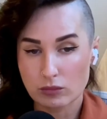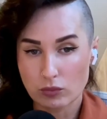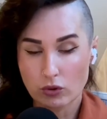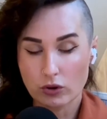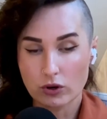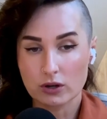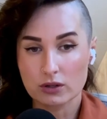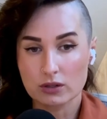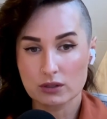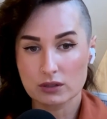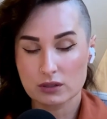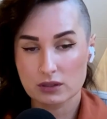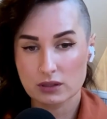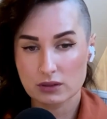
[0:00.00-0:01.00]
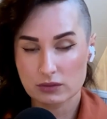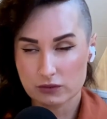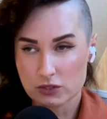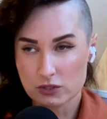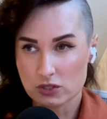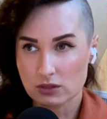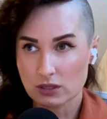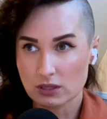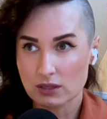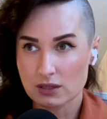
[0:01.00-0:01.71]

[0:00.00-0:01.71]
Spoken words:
more efficiently.